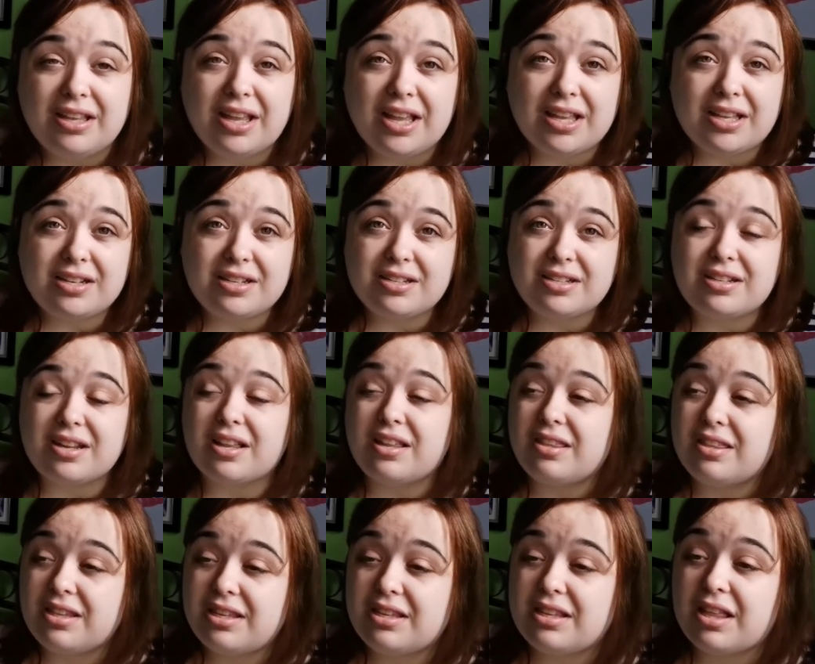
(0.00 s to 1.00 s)
And I
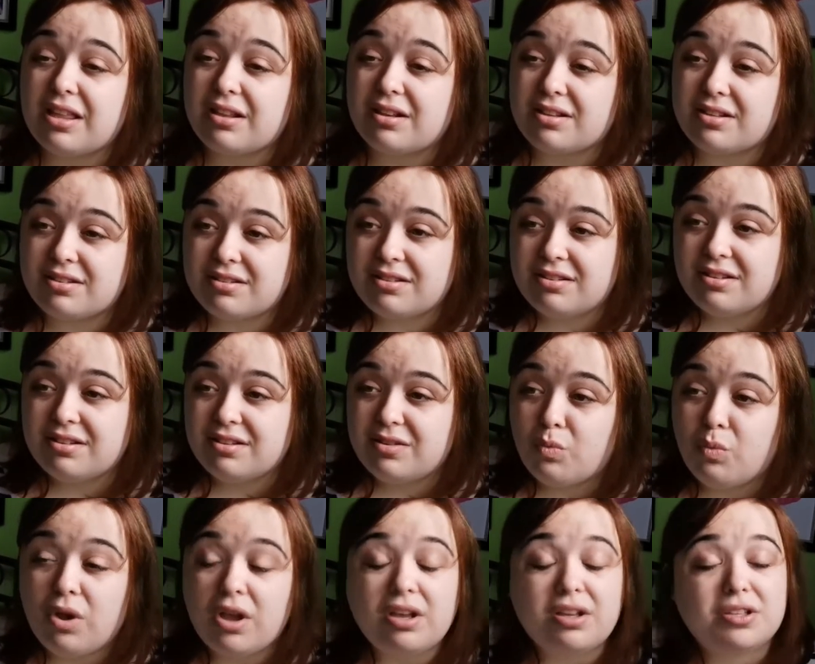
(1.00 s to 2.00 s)
think that
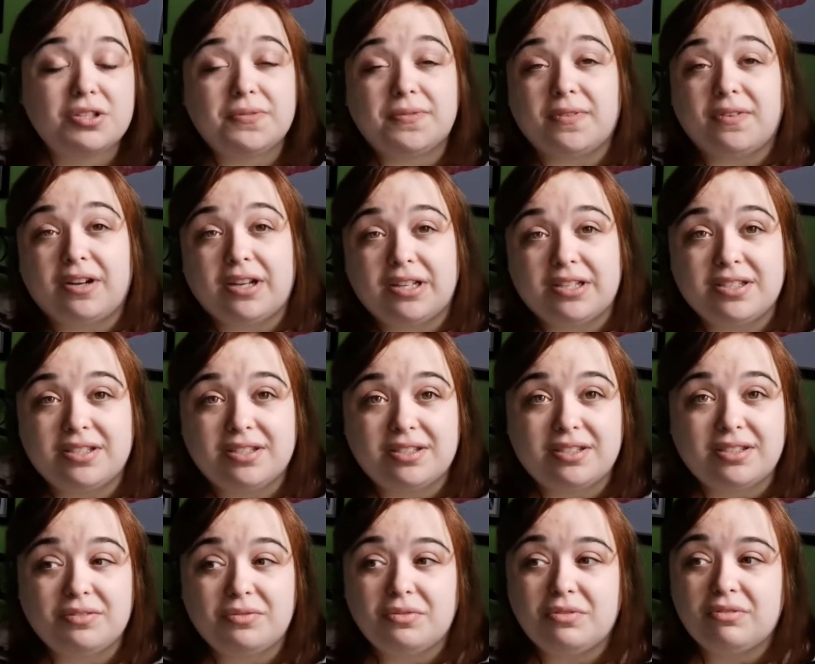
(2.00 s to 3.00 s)
works for
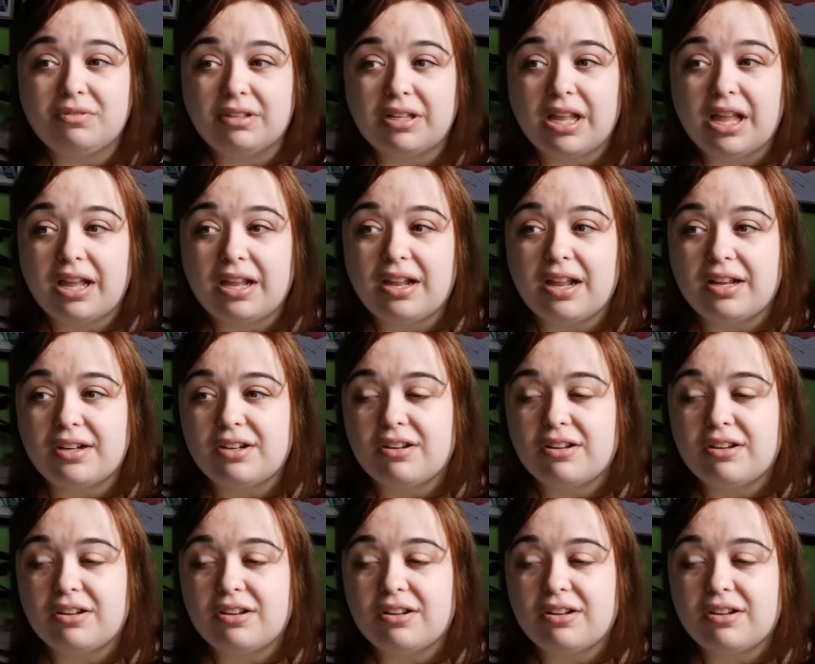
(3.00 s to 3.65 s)
us. I